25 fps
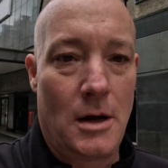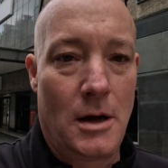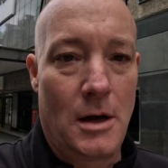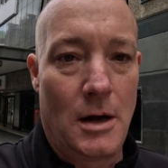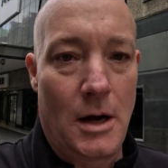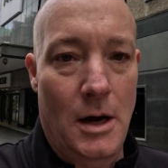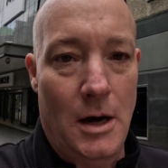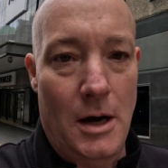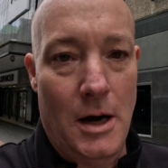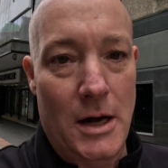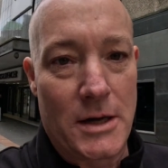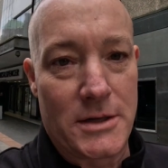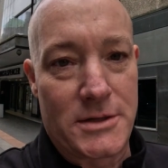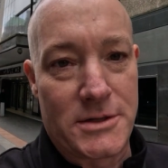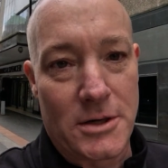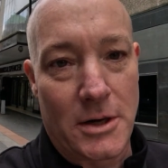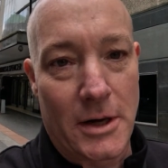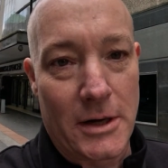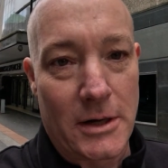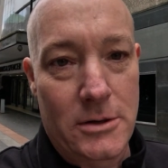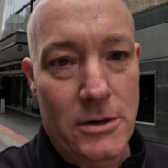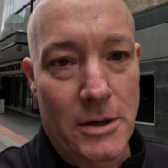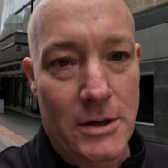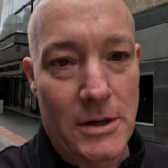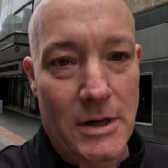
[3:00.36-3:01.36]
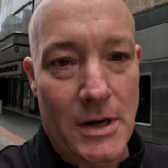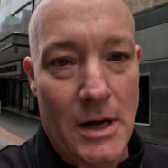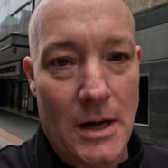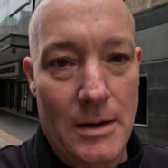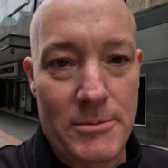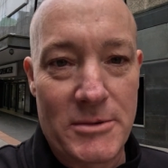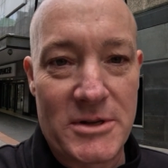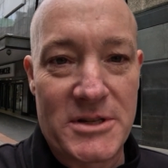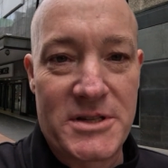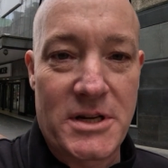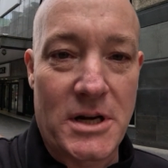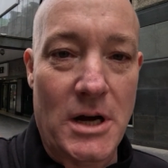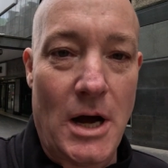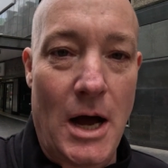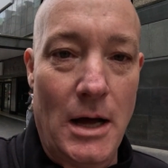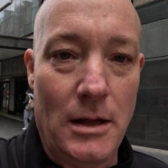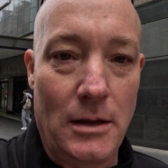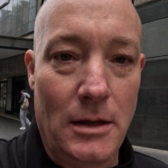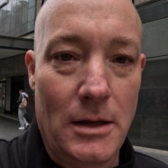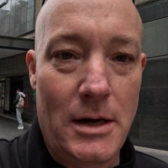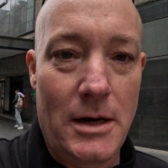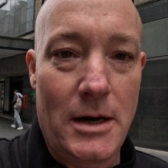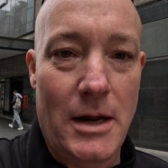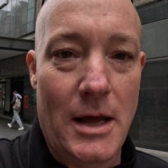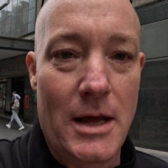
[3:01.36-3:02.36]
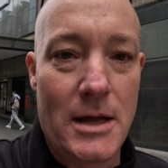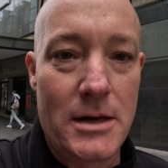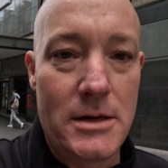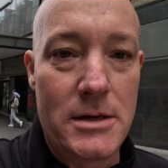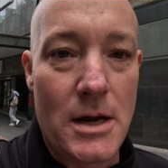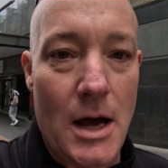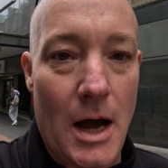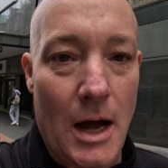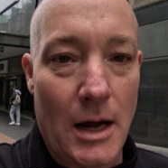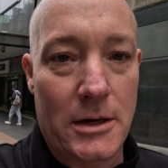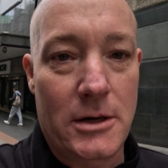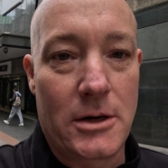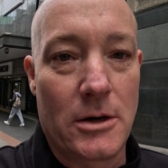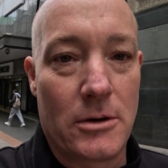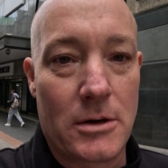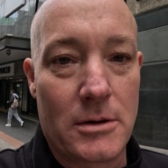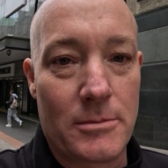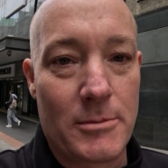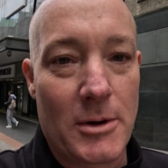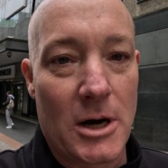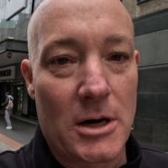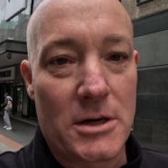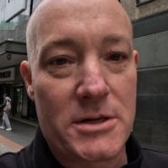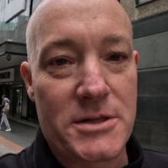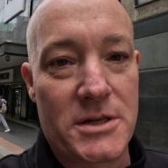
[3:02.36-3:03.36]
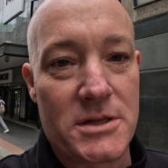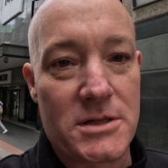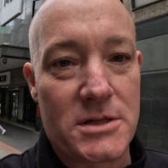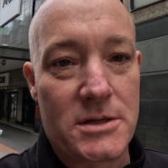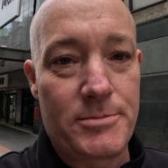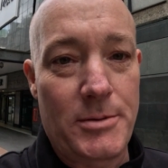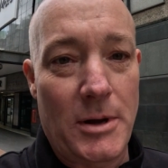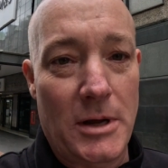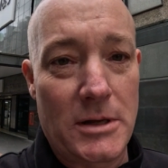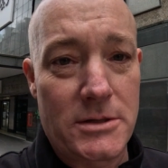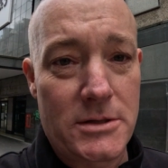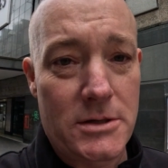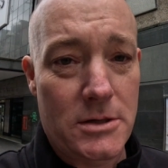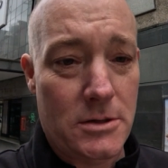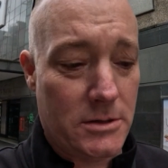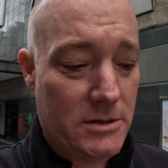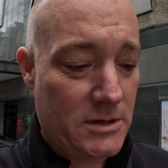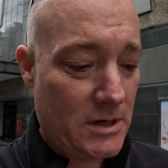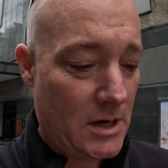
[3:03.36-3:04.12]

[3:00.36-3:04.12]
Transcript: All right, so I couldn't come to Scotland and not go to Marks and Spencer's.